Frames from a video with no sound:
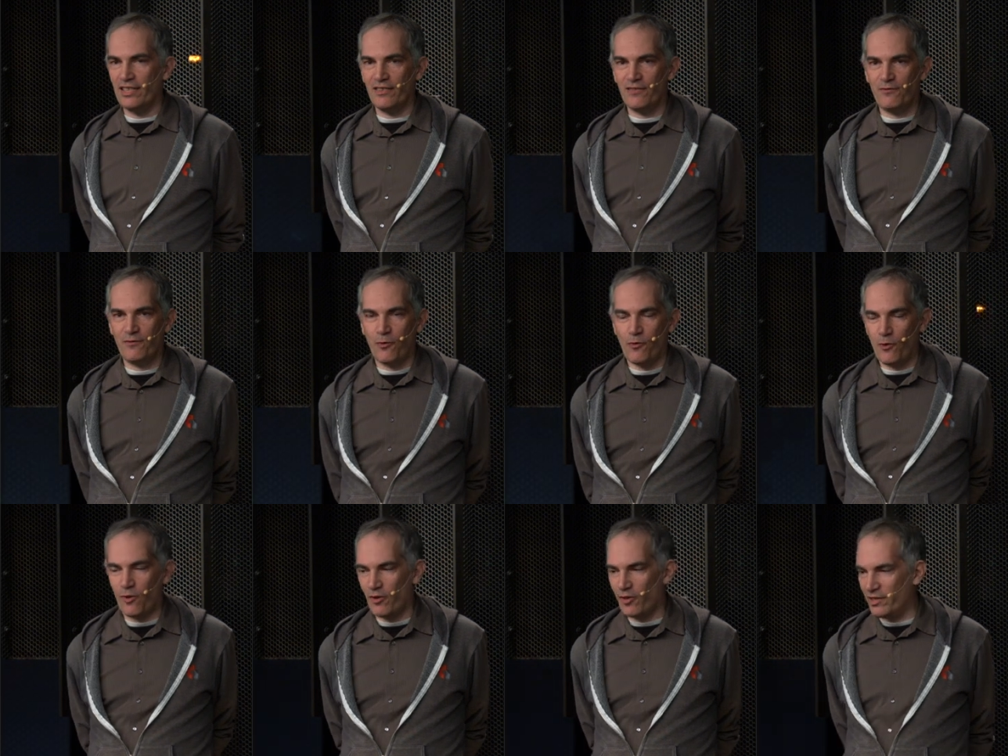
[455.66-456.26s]

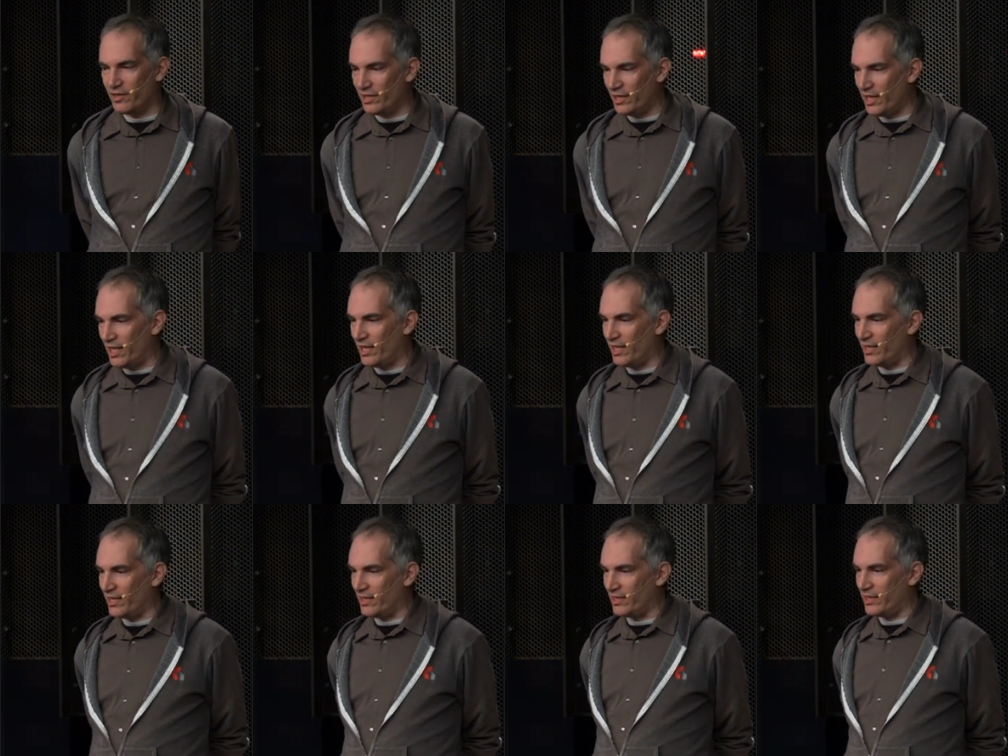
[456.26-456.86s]
for
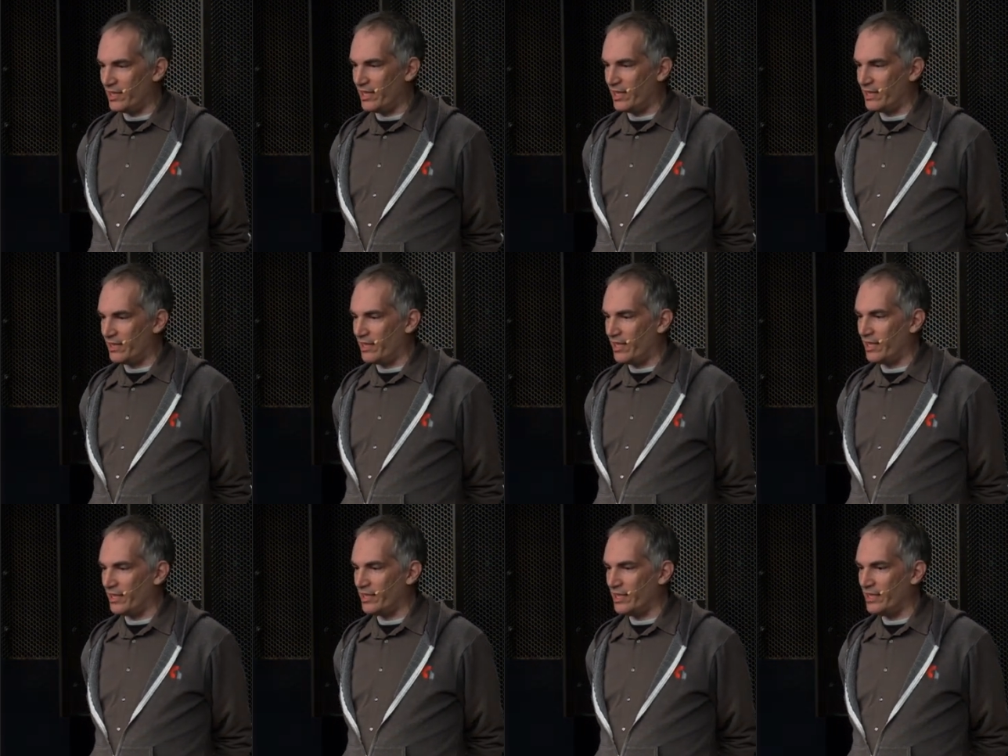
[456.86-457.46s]

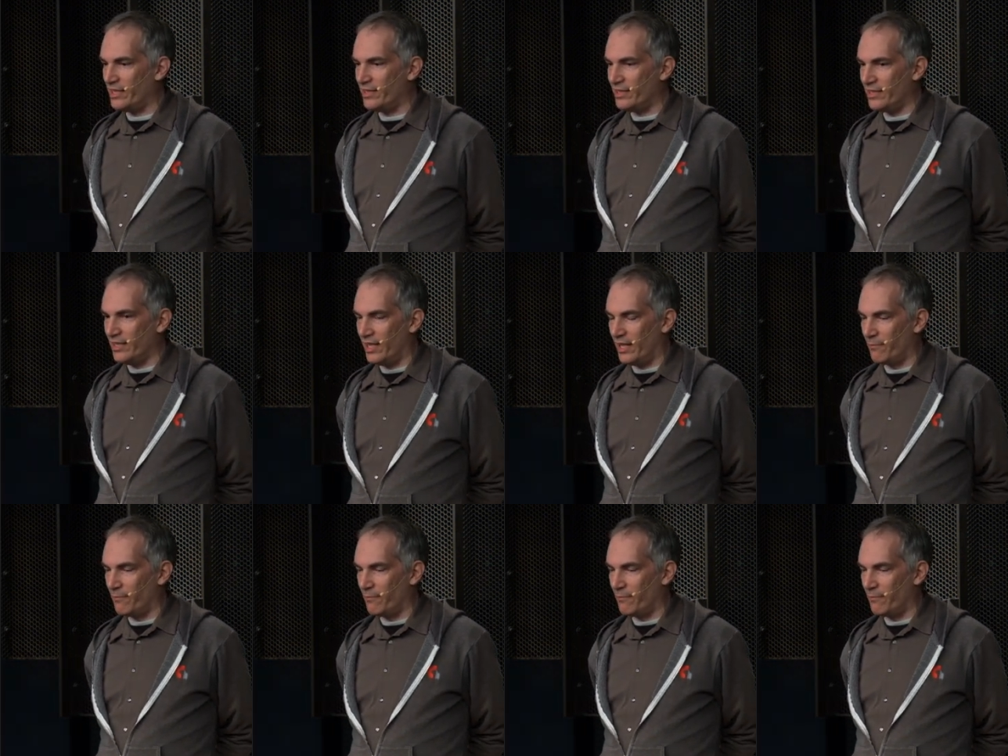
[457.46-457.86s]
at least